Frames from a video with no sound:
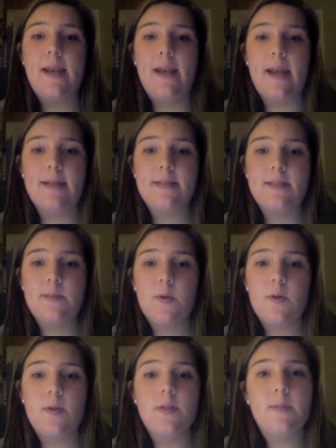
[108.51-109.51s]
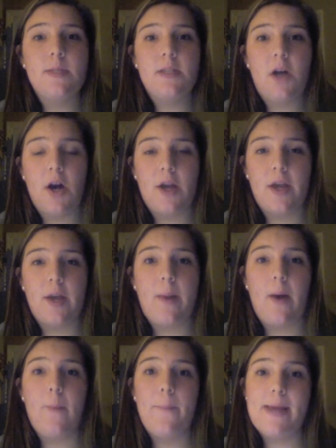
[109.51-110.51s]
Next, I'm going to be talking
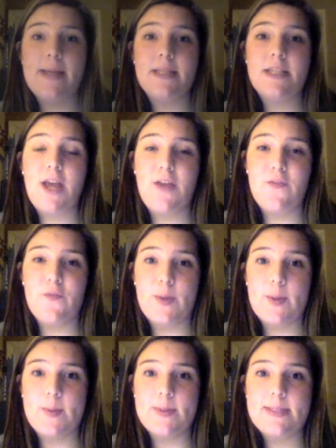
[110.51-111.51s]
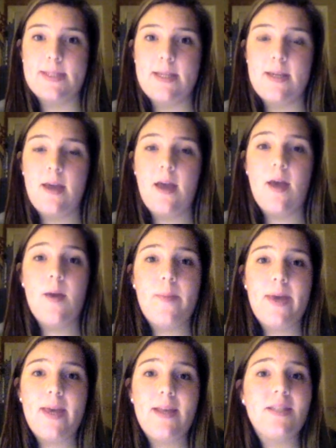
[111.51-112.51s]
about pitch and frequency.
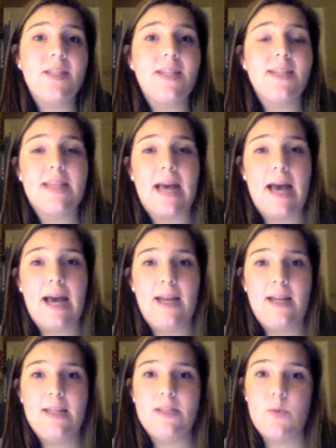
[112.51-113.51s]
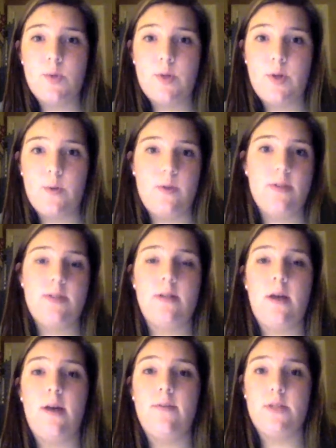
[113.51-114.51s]
Pitch is the highness or lowness
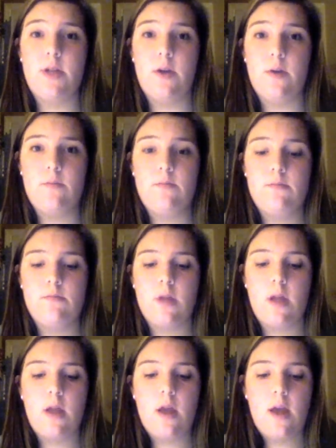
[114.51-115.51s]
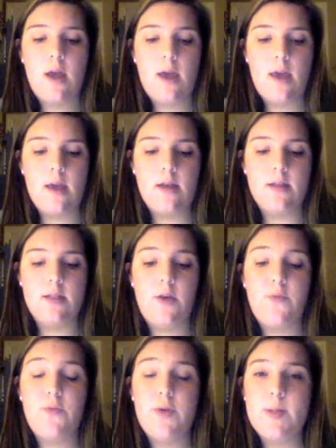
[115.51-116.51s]
of a tone, and
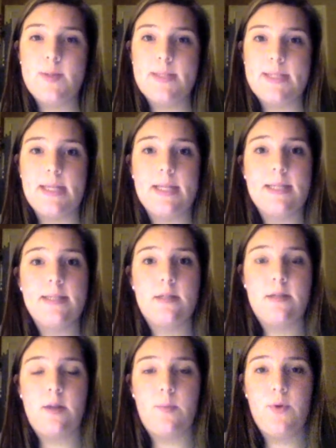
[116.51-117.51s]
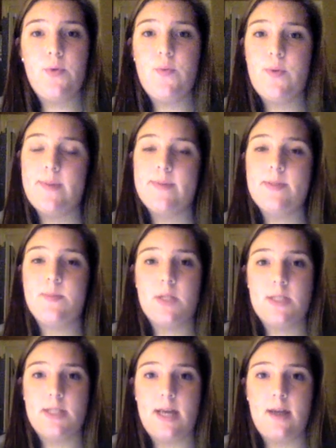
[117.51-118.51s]
frequency is the number of waves per
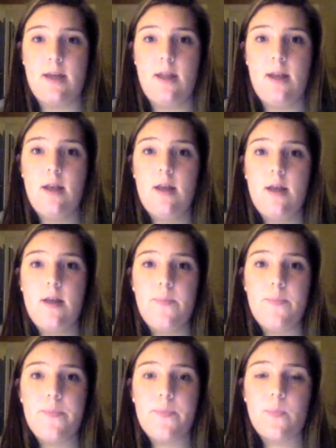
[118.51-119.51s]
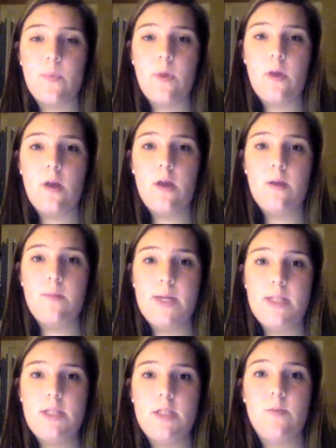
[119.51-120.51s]
second.
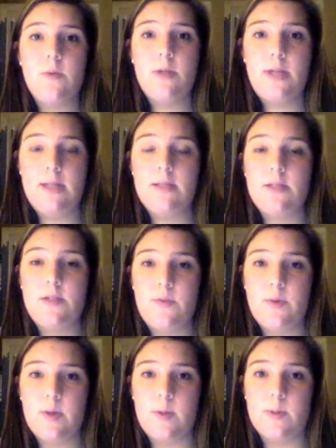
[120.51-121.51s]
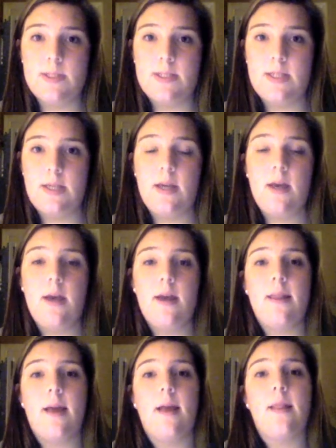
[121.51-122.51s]
Pitch relates to frequency,
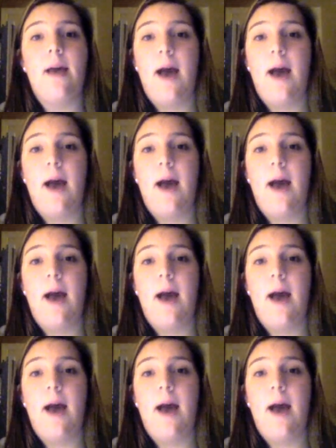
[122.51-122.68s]
and that the